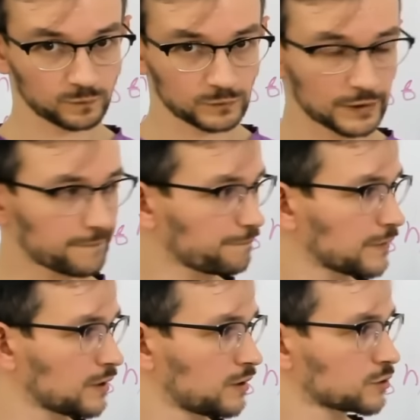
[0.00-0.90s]
Yeah.
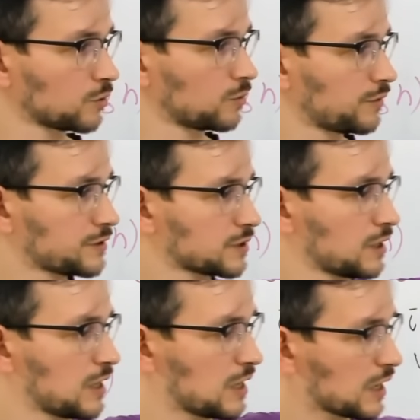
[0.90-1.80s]
So this
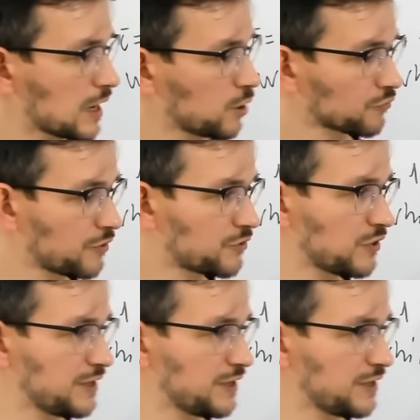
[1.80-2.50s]
height of the tree